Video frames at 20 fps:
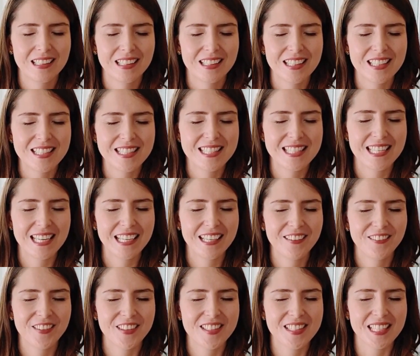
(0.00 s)
Let's take a
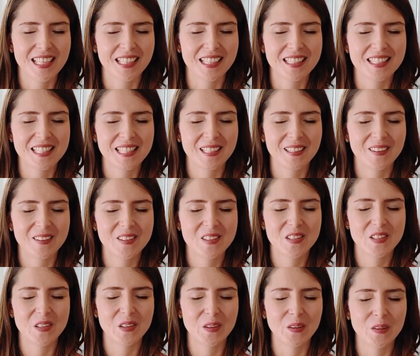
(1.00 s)
few seconds here
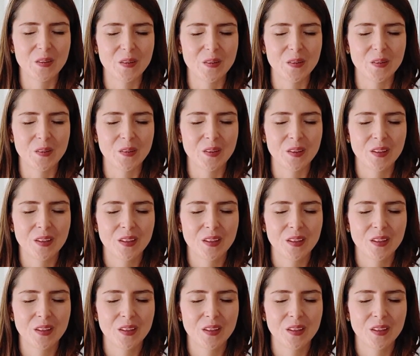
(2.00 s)
to